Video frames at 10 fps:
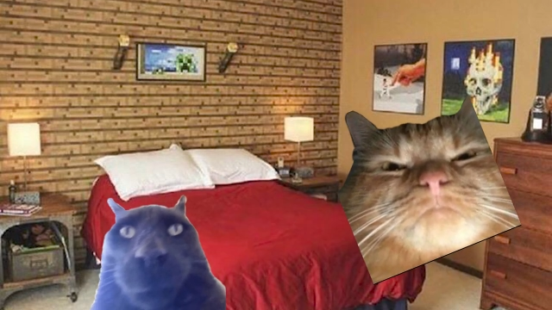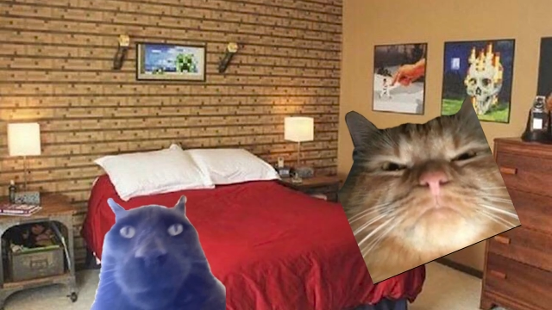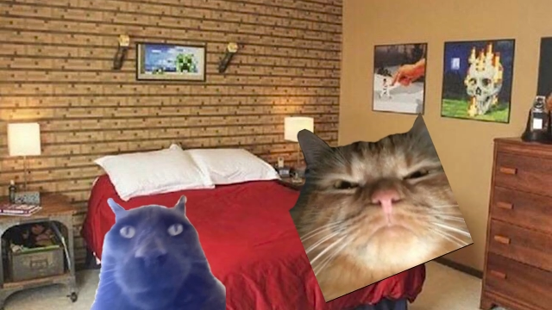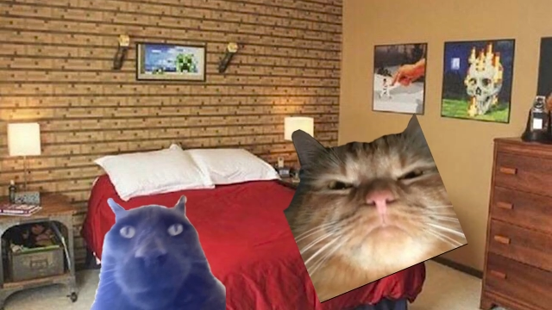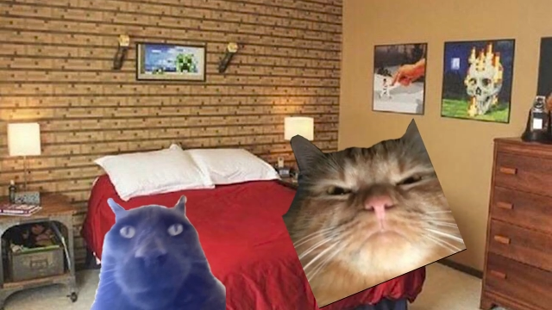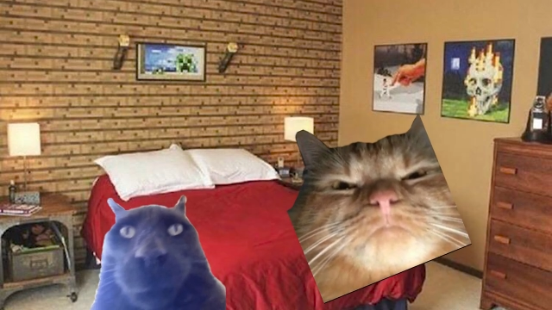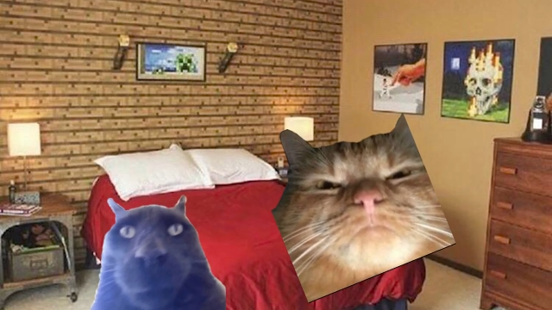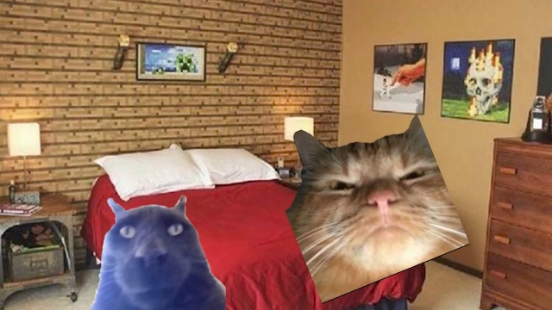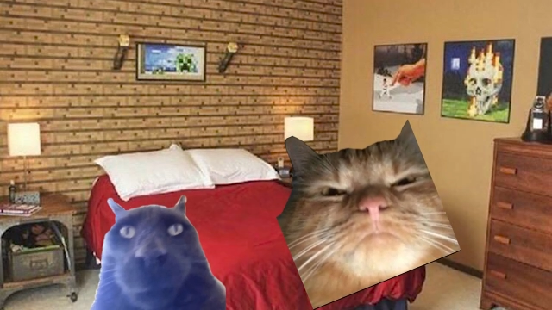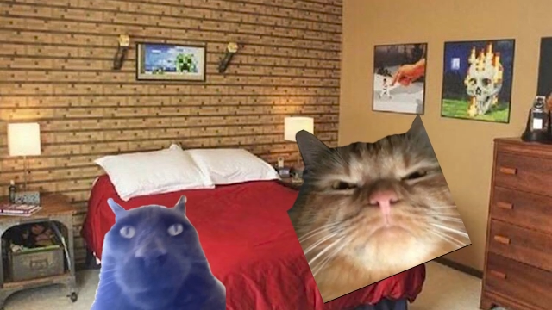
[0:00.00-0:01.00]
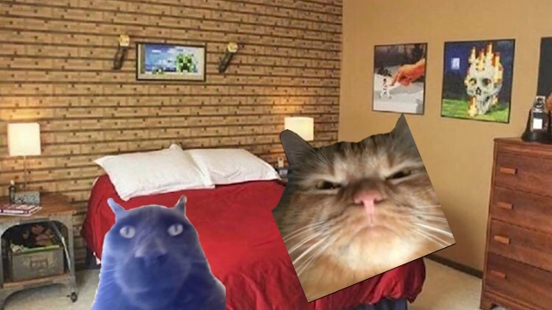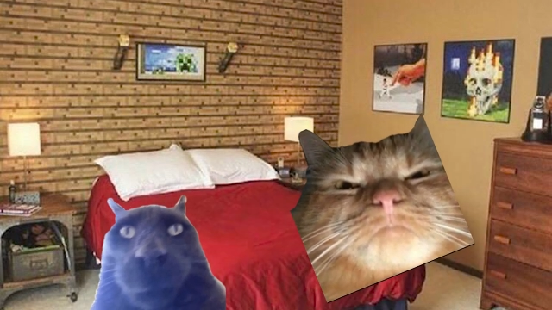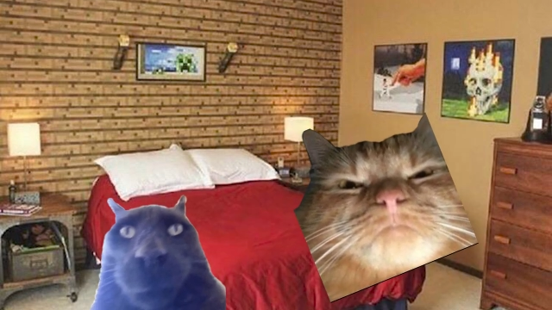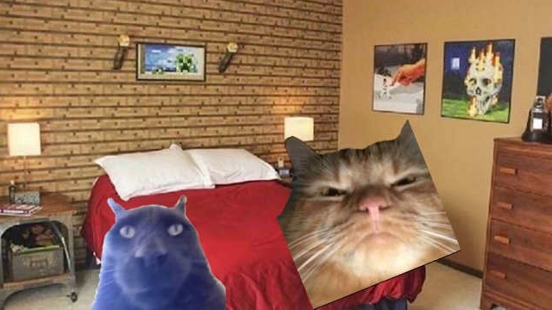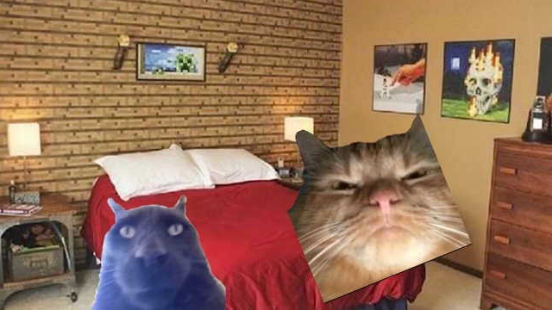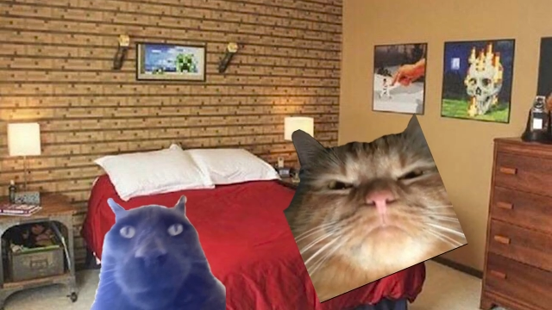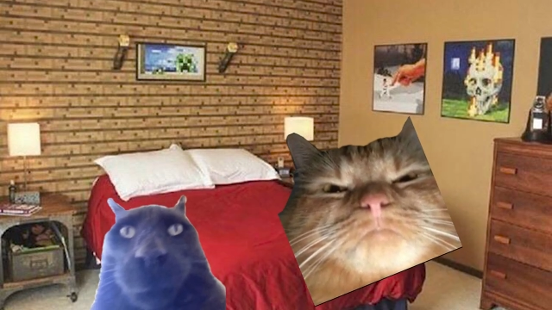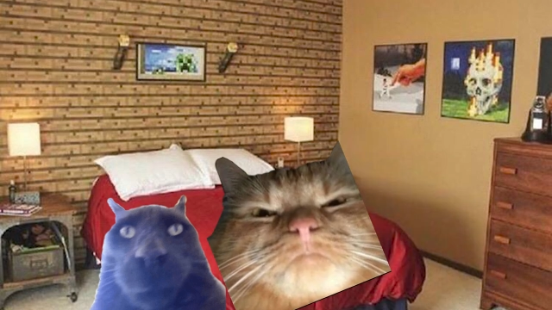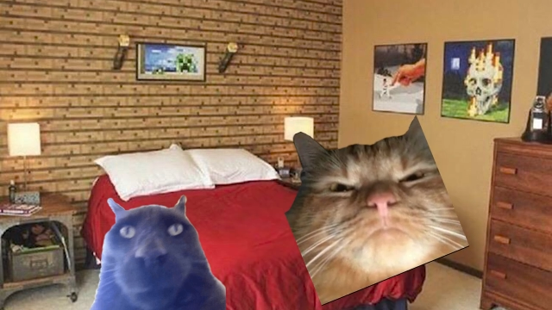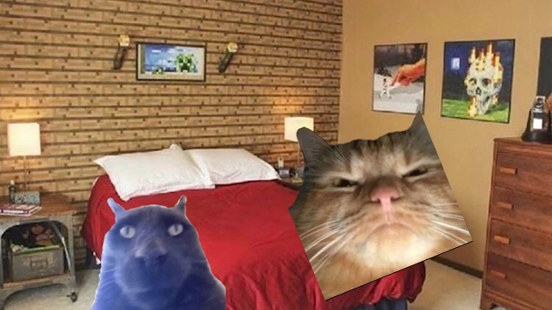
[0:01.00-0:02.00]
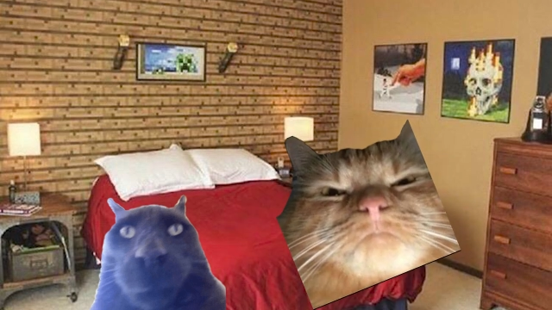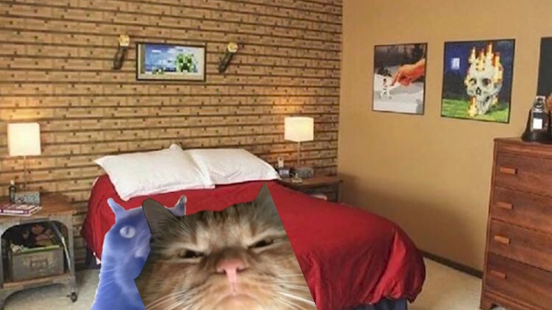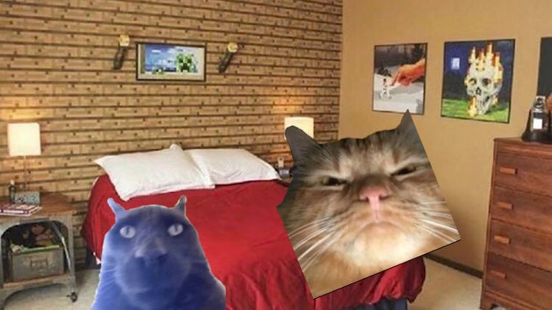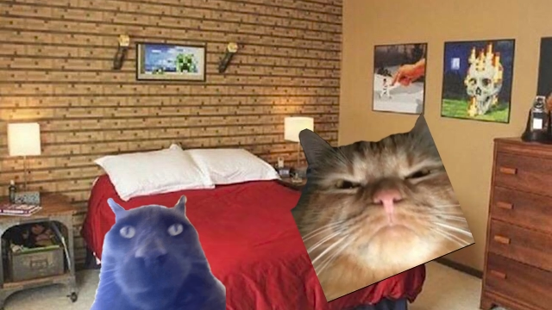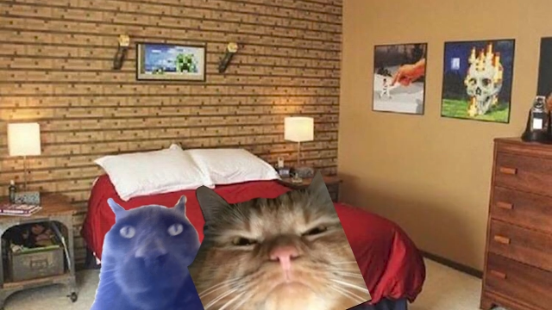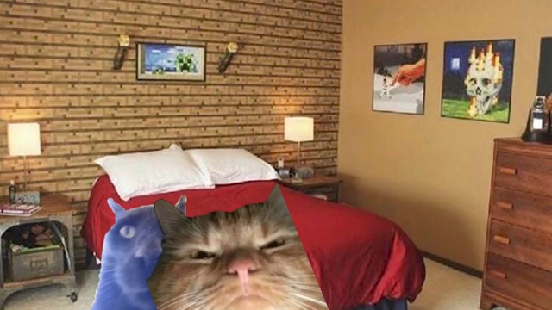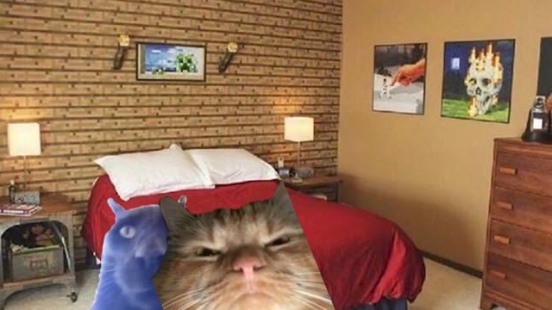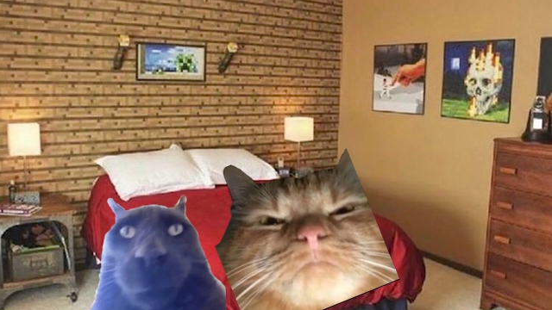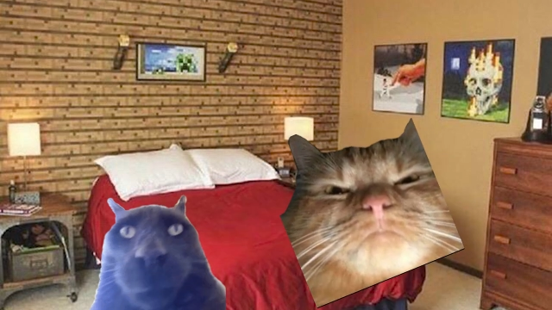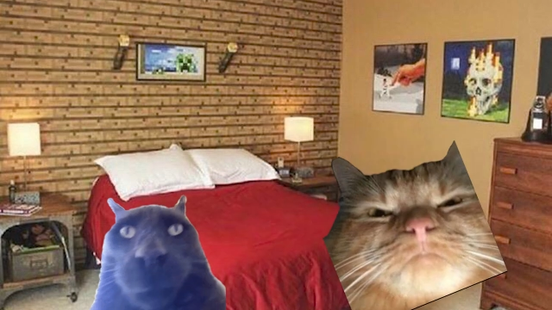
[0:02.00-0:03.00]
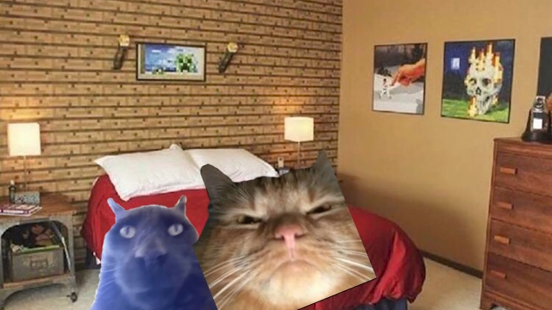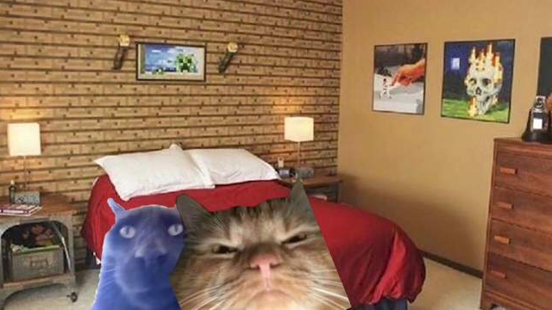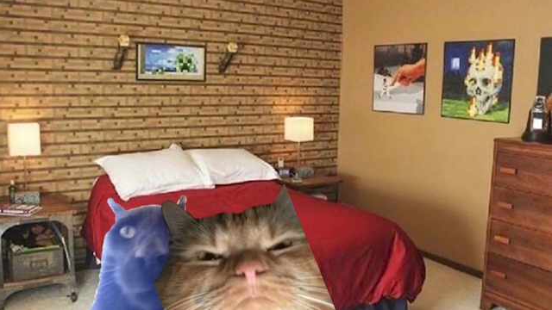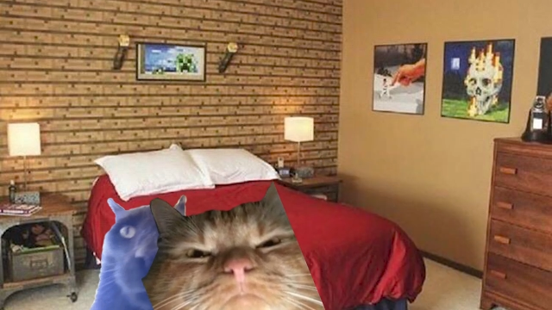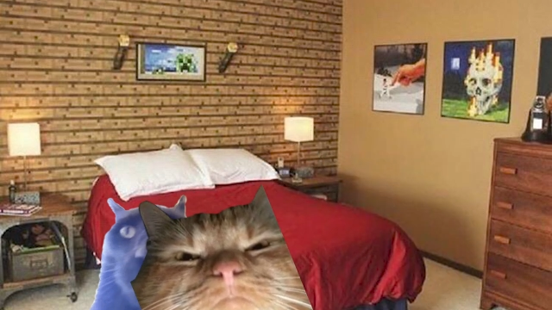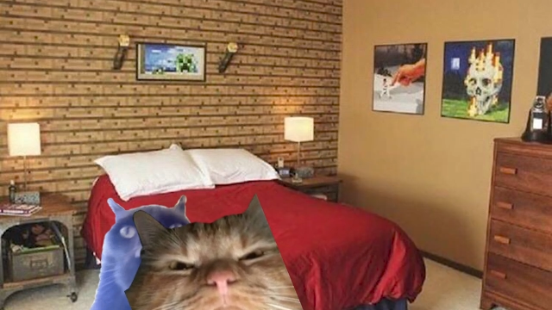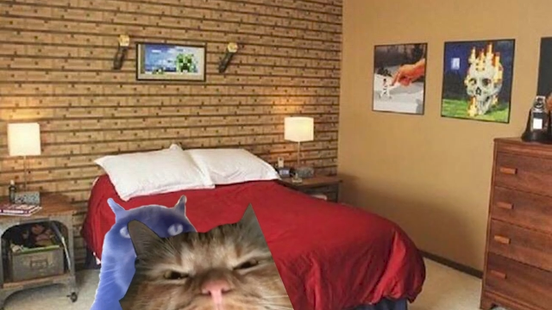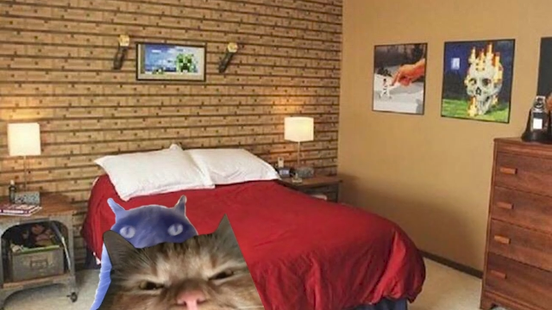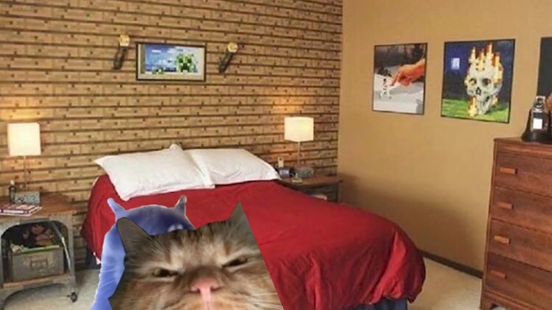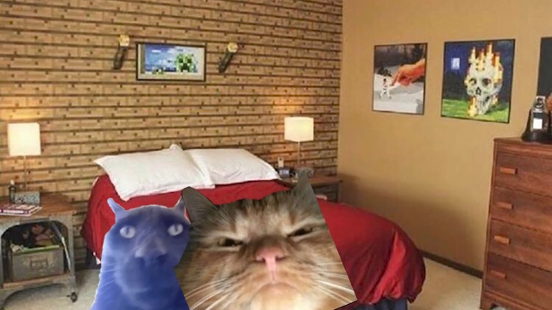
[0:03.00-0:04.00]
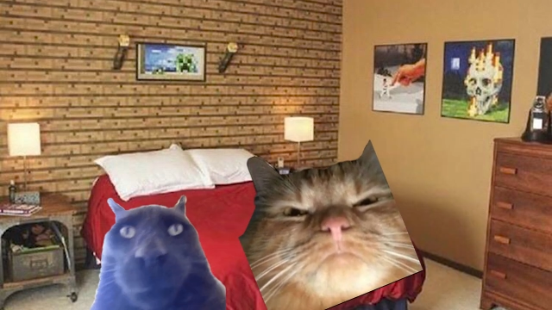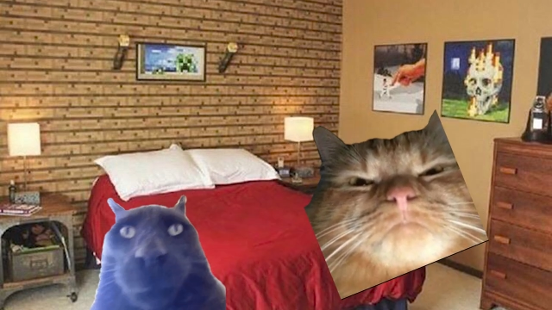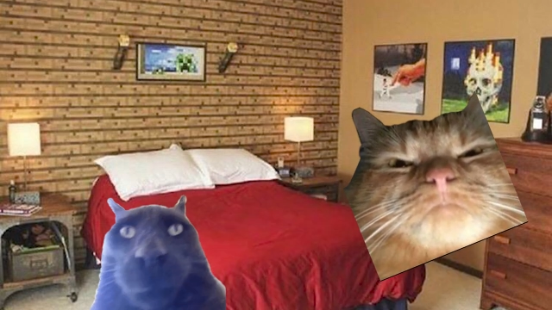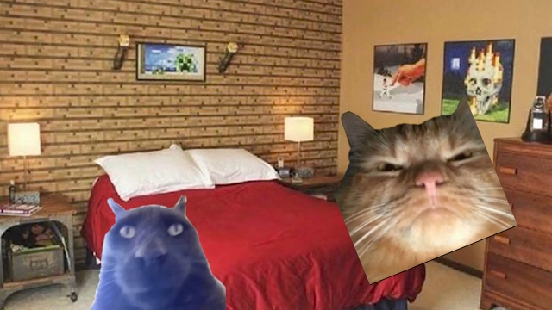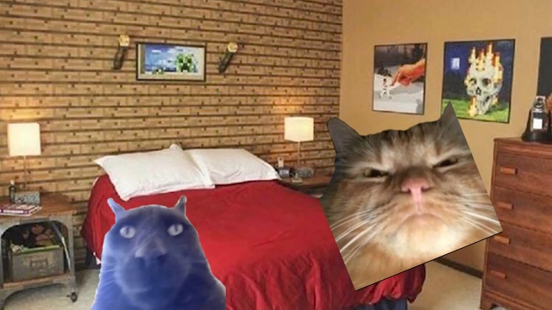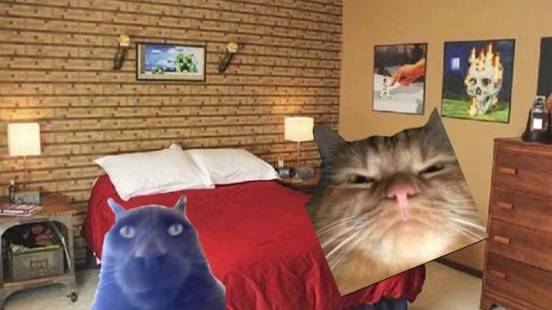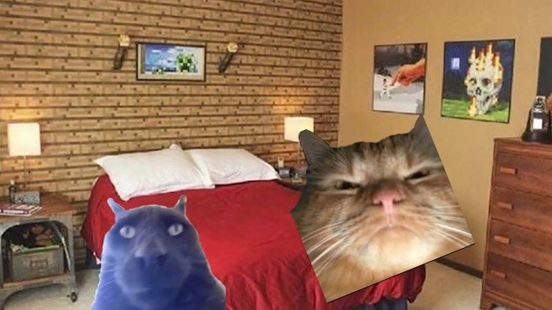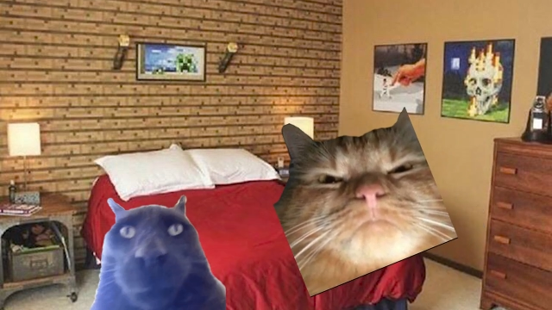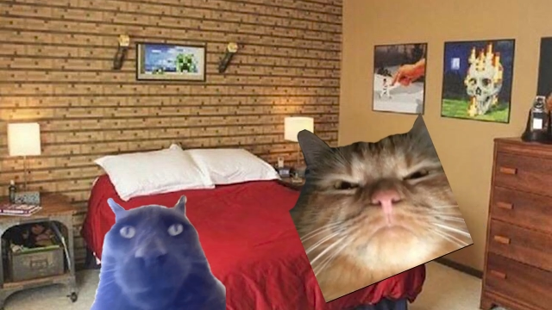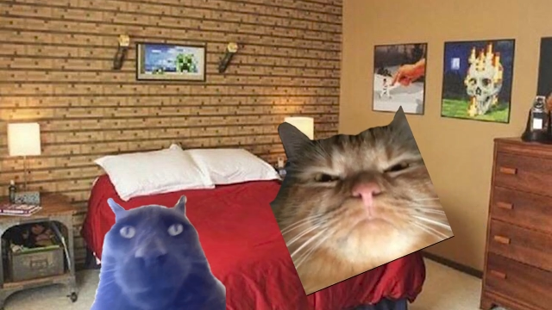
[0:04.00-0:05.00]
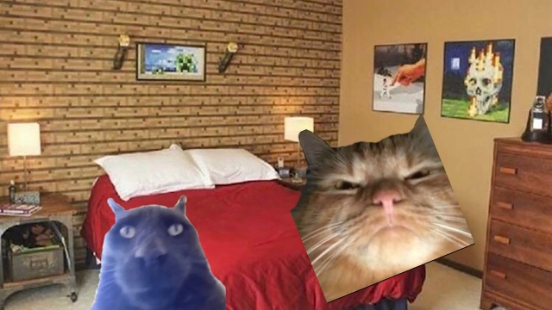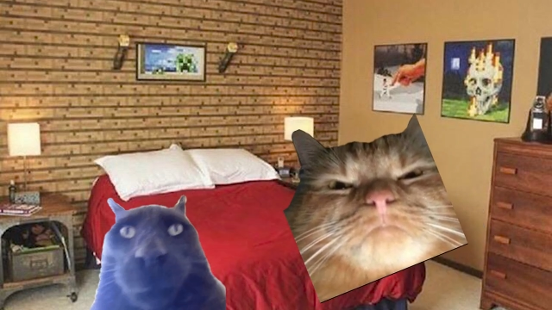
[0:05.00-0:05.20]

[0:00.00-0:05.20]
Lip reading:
[unreadable: no face in view]